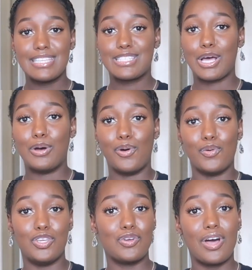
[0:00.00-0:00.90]
So
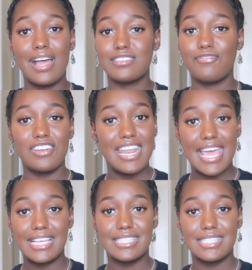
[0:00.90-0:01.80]
you're gonna have to
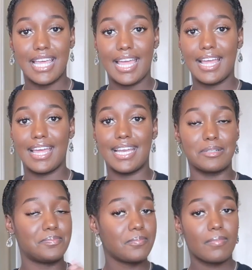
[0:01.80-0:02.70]
finesse and